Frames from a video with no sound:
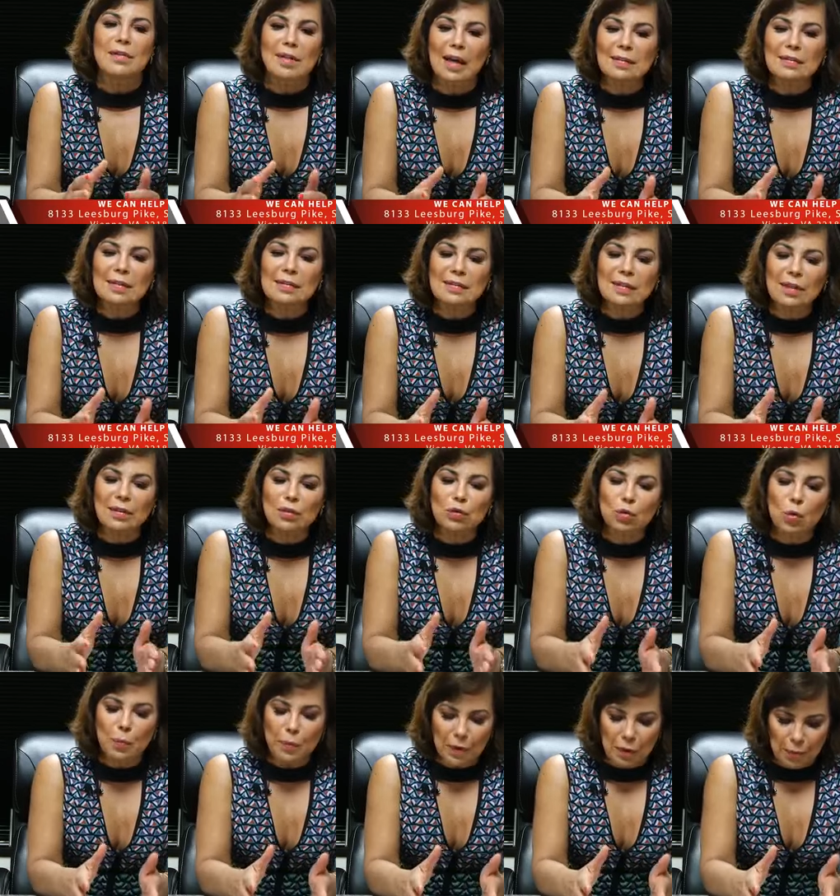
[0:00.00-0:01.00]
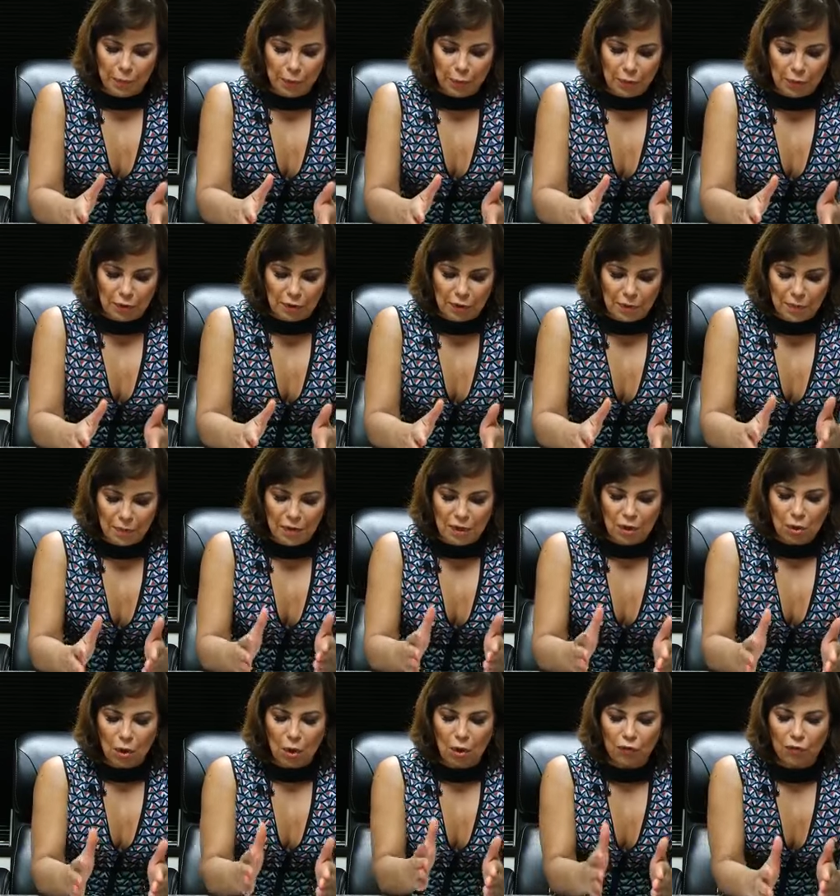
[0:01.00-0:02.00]
taxes are super important
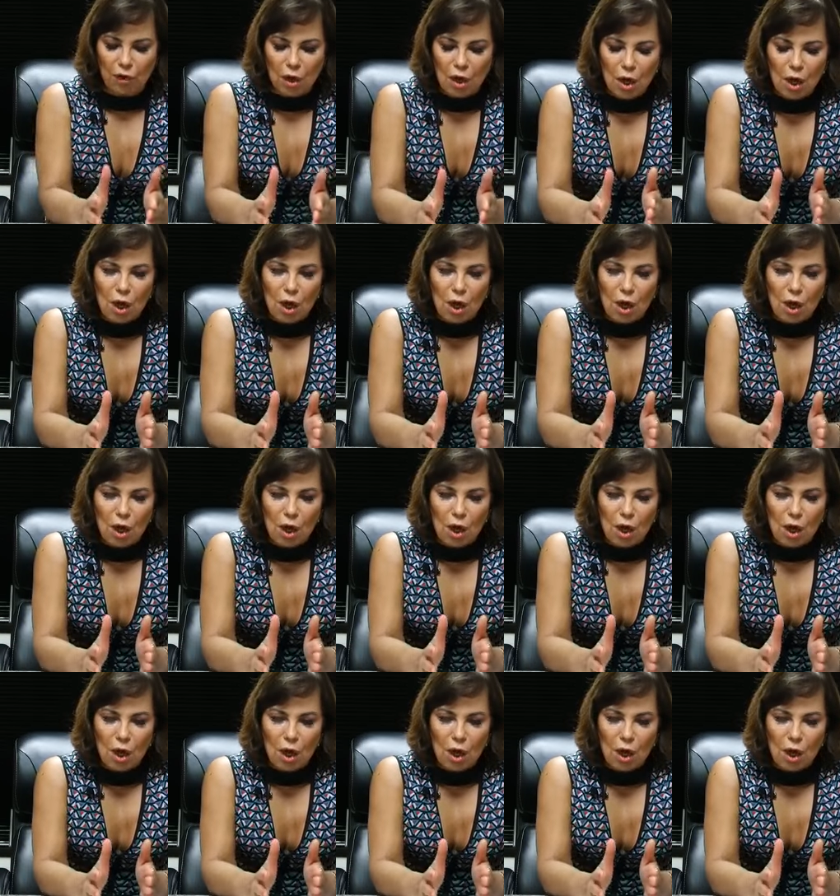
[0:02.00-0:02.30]
because